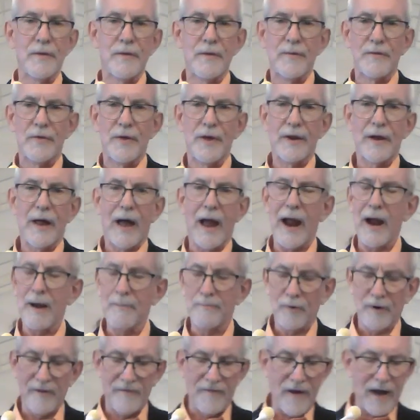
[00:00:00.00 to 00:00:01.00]
The
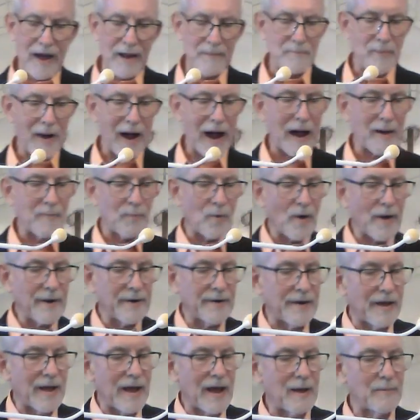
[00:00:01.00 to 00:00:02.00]
Amplified Bible, I
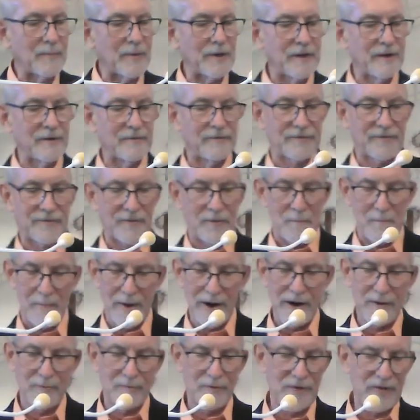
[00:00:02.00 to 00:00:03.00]
don't know how many of you are
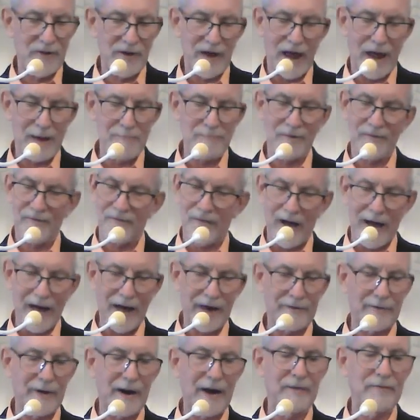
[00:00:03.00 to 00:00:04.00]
familiar with the
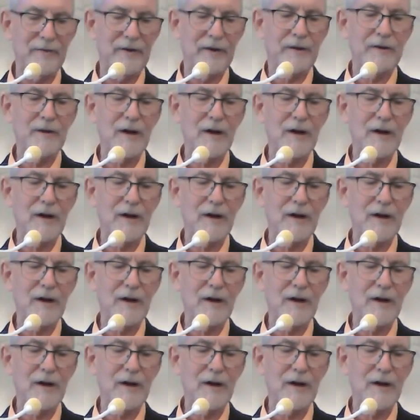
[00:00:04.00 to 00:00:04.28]
Amplified or have a